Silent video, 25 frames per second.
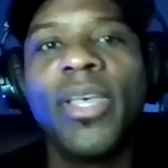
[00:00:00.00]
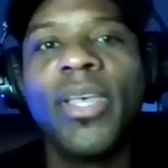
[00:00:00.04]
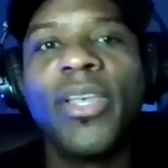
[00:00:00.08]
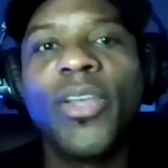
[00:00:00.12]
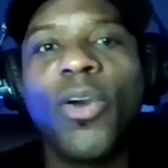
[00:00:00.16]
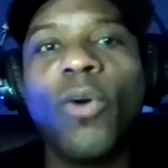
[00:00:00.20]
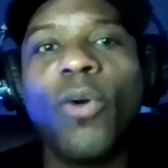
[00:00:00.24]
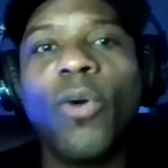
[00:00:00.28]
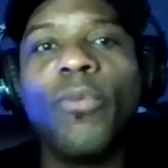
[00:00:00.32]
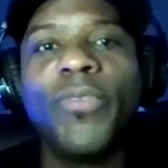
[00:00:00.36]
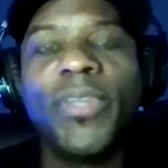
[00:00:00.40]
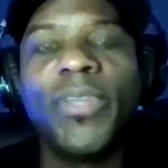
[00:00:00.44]

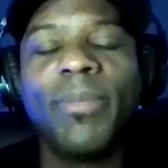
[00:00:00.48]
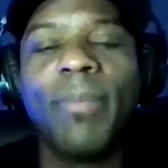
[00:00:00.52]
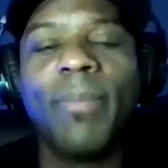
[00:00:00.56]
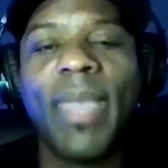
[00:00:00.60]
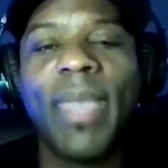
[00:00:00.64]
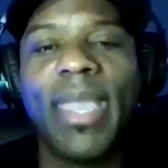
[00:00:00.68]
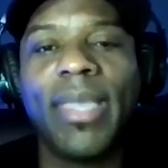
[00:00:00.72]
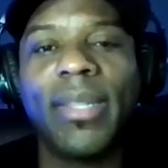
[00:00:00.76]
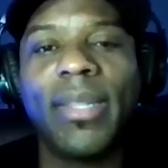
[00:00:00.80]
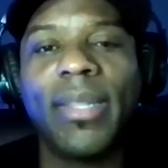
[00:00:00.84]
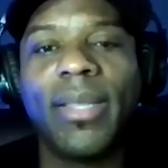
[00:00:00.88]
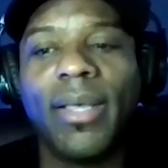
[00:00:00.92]
COVID
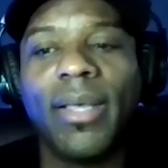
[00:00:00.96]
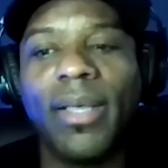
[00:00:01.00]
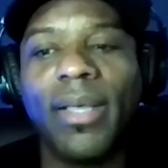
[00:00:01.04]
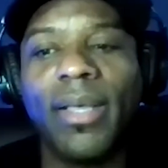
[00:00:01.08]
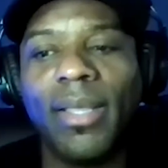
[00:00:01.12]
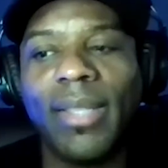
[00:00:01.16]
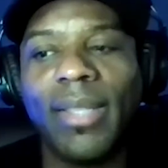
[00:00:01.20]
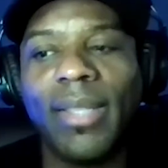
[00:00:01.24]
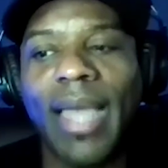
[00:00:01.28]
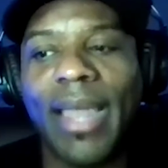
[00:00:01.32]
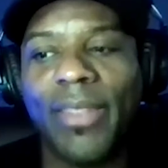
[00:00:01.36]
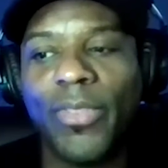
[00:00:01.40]
made
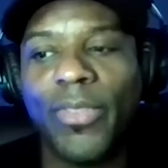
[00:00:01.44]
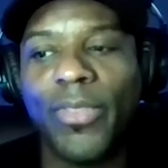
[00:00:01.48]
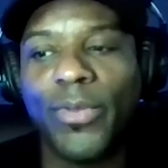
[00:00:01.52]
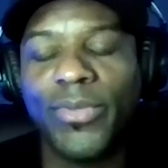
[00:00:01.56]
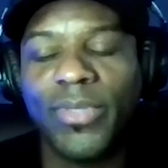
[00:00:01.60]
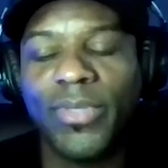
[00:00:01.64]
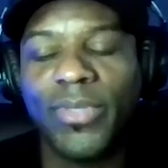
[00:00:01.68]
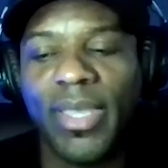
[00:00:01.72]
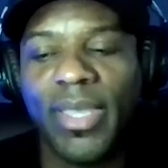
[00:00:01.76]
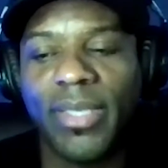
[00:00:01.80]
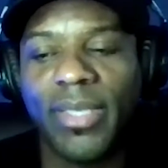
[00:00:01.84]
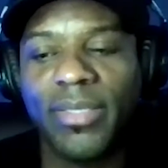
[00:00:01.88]
a lot of
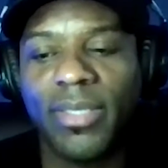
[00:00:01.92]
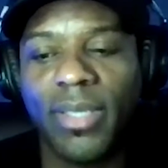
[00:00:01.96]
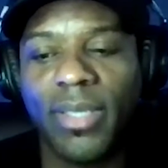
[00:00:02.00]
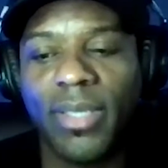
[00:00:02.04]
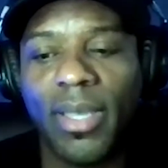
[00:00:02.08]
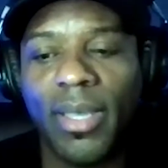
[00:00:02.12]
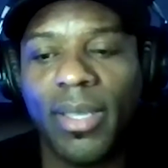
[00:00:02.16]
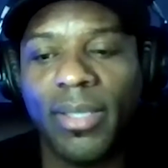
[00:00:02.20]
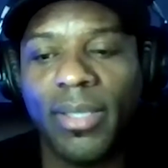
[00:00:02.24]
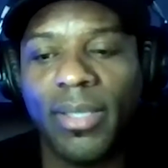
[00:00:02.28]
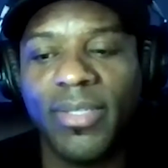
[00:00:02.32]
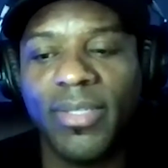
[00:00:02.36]
those things
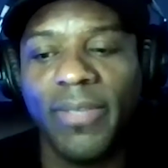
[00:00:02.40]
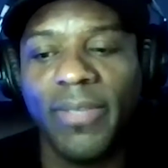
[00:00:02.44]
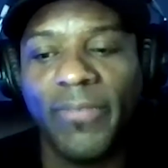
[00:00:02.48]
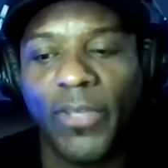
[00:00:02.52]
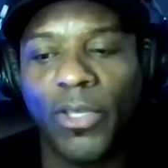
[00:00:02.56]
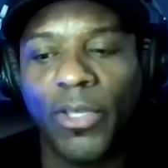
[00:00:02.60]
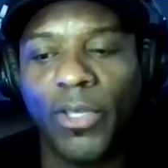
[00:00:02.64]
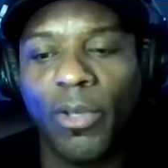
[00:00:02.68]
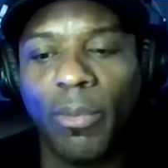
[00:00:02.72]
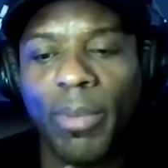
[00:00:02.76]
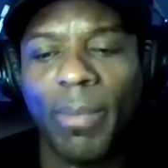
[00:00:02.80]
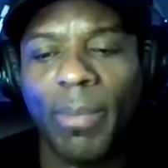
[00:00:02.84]

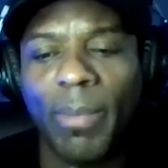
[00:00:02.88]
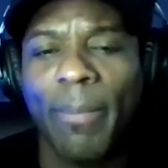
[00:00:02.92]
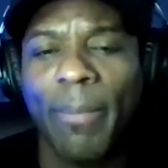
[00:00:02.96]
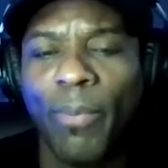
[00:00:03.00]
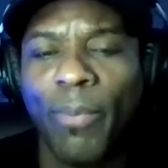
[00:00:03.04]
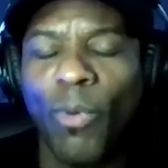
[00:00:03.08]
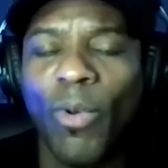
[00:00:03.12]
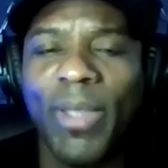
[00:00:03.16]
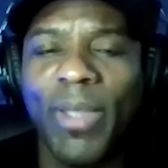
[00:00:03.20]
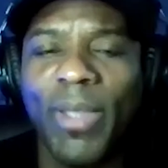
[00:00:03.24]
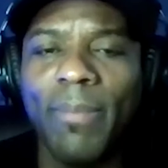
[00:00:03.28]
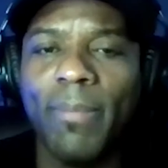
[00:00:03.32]
difficult. But my
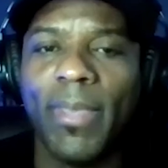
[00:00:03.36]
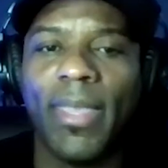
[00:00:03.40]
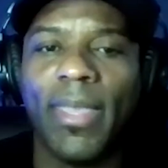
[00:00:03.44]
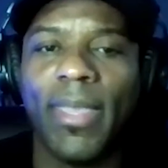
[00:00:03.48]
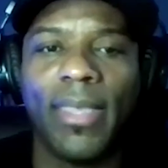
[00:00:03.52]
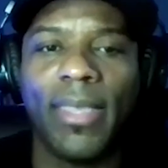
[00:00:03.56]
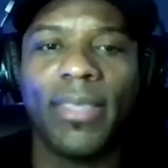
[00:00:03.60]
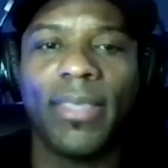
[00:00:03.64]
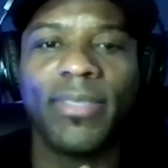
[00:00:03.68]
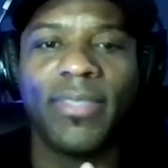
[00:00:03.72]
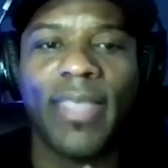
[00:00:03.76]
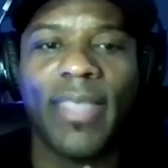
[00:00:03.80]
point
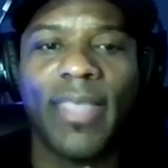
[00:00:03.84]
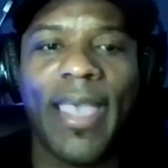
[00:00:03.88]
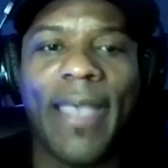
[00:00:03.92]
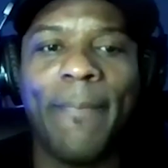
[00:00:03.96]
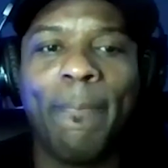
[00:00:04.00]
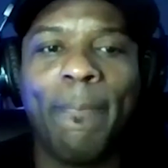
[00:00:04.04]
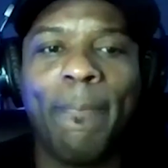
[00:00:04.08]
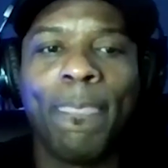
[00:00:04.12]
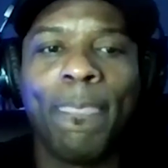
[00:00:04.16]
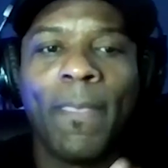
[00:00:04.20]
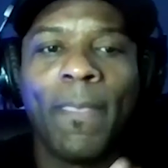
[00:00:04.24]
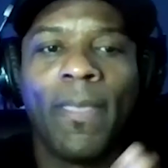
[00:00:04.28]
being is
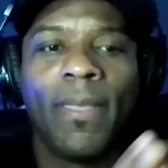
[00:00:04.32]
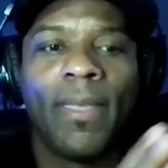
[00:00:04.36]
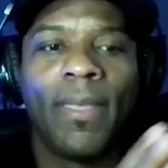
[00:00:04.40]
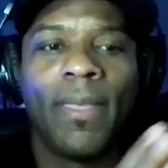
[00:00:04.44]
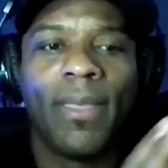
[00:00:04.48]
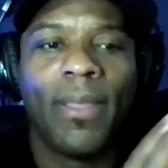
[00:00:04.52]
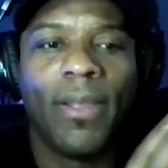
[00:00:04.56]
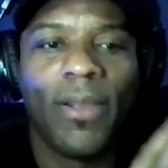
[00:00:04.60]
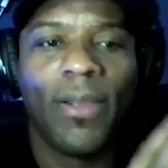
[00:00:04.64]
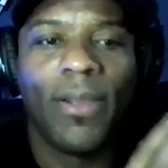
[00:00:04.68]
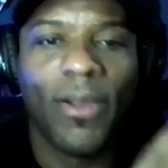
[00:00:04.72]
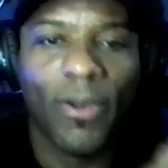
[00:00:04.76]
that
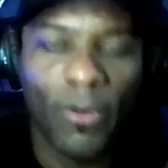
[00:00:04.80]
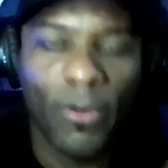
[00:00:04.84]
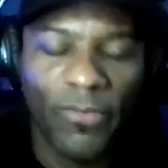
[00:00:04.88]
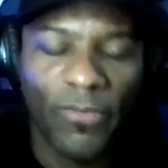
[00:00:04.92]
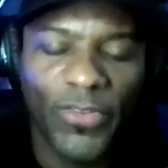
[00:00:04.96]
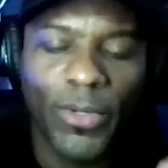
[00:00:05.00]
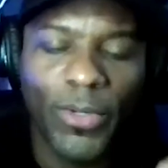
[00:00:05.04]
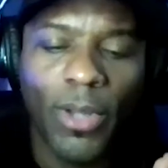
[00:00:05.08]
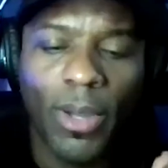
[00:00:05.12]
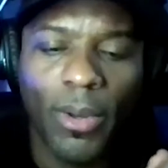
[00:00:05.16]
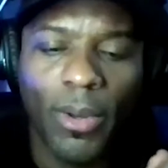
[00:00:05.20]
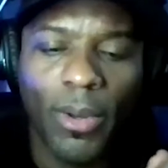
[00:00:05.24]

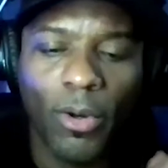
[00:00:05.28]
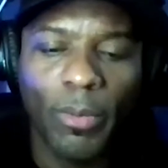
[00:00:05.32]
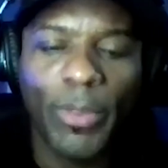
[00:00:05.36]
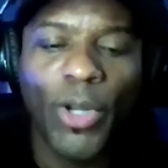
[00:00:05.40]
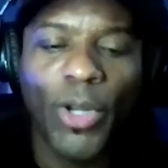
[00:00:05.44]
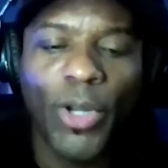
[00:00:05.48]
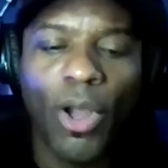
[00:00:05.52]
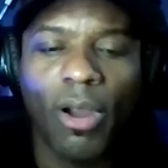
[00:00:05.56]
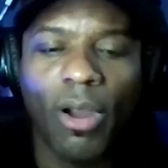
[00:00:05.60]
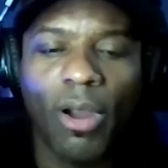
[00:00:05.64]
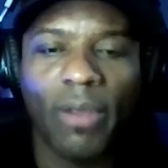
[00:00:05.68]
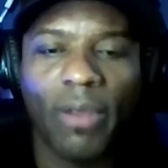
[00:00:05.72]
Urban
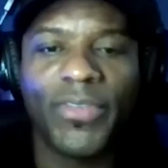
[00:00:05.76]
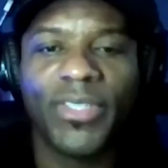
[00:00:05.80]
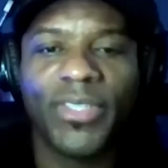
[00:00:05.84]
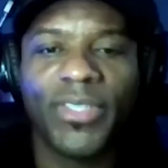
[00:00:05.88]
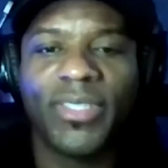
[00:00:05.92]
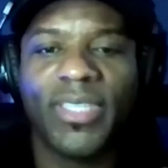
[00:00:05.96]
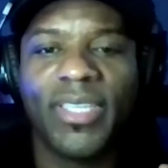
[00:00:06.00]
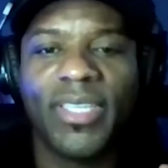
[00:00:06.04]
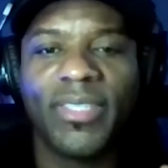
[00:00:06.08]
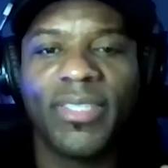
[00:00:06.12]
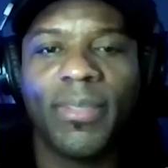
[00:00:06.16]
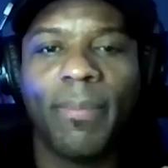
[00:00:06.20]

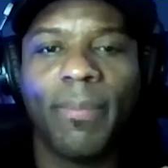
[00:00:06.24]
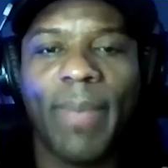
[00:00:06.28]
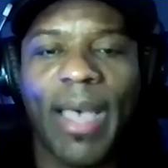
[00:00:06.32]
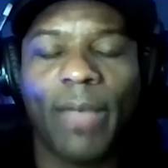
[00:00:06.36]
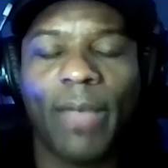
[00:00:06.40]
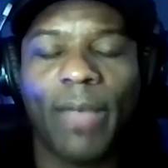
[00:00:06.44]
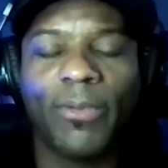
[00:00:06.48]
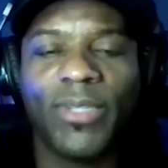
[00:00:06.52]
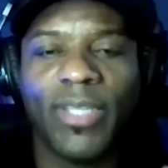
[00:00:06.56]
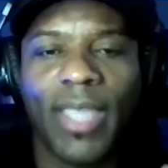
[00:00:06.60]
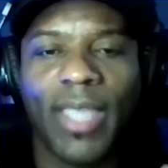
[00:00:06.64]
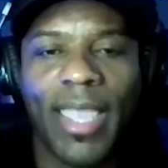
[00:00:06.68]
Harvest is
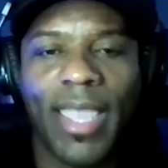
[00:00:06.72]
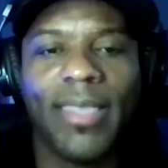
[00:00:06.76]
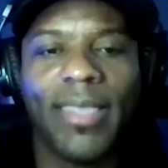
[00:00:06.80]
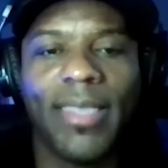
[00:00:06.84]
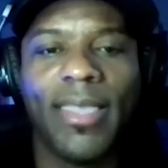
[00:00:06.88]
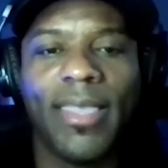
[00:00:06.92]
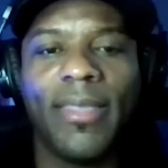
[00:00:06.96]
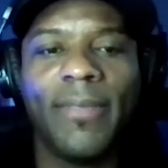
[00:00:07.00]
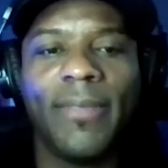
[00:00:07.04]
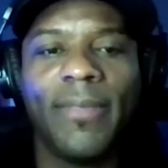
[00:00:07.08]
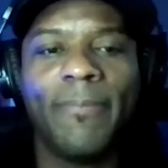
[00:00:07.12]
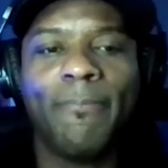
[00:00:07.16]
about
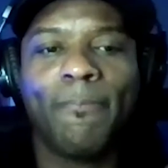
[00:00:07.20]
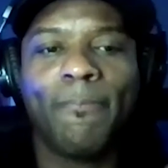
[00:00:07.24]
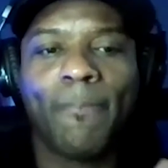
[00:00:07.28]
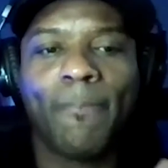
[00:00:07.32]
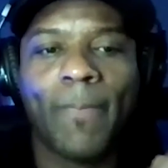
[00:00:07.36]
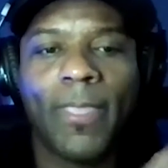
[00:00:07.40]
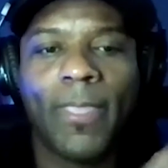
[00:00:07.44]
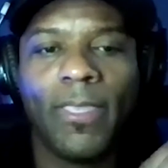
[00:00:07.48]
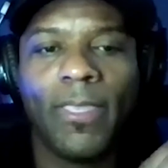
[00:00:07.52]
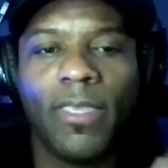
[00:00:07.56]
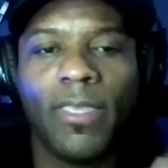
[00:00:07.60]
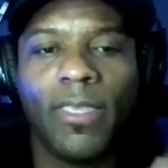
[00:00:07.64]
taking
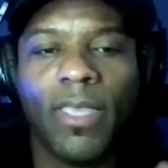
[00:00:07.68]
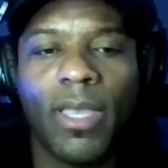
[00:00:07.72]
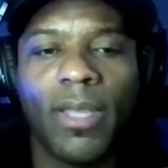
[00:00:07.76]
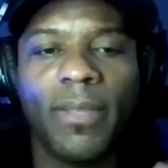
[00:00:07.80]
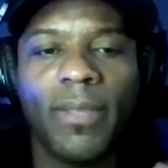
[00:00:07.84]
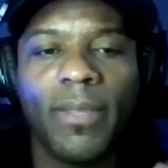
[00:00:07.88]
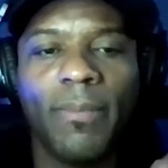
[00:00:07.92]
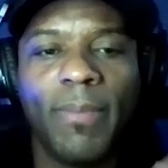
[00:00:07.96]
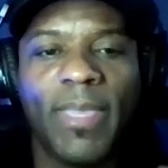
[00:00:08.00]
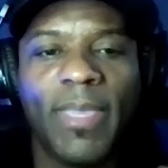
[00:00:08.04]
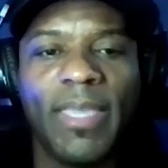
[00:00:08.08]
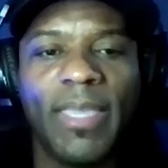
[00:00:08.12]

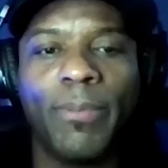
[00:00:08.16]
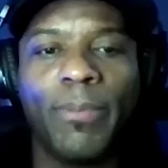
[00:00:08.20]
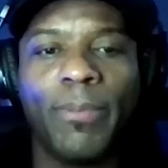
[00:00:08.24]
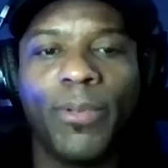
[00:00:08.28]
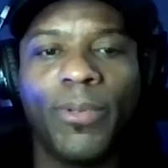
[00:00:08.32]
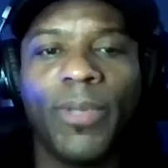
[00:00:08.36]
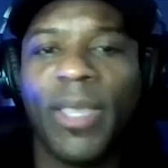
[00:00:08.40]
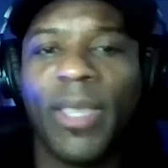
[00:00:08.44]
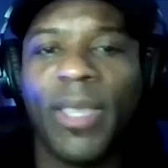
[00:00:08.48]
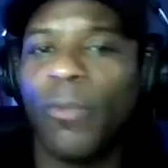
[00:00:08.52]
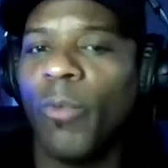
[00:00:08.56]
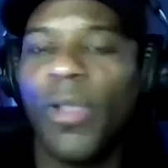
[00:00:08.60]
young
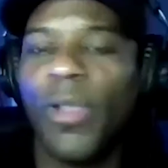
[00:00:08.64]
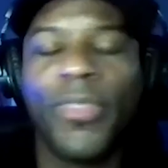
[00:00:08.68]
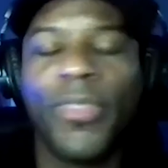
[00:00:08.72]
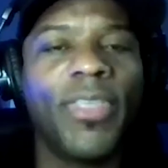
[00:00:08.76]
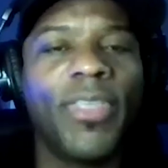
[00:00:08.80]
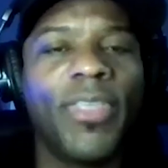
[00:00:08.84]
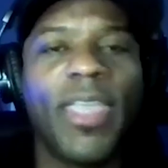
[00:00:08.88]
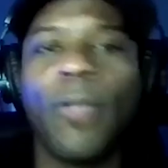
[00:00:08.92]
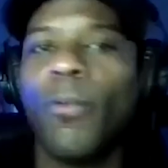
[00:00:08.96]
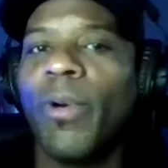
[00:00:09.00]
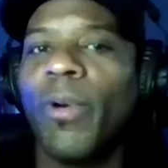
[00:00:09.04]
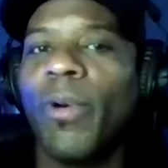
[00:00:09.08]
people, and whether
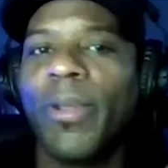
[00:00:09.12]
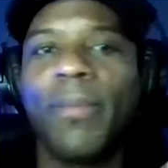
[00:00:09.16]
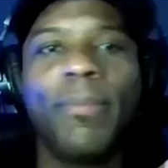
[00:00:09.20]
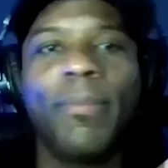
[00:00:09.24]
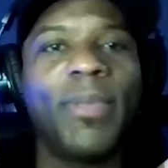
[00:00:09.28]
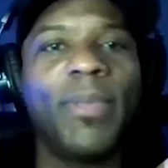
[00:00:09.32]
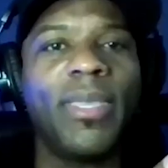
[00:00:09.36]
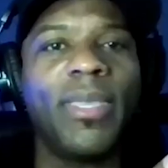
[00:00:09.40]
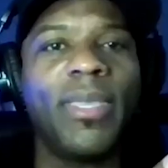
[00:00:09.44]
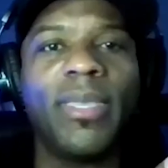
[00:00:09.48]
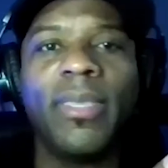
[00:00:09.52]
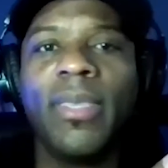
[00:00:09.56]
they want to
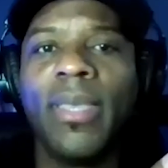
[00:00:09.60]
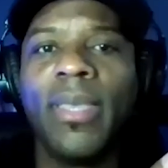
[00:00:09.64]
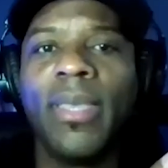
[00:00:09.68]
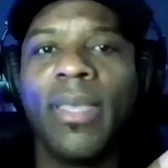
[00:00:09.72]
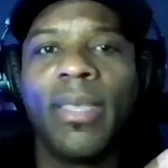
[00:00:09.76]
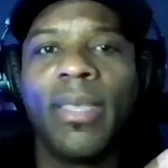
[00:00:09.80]
be,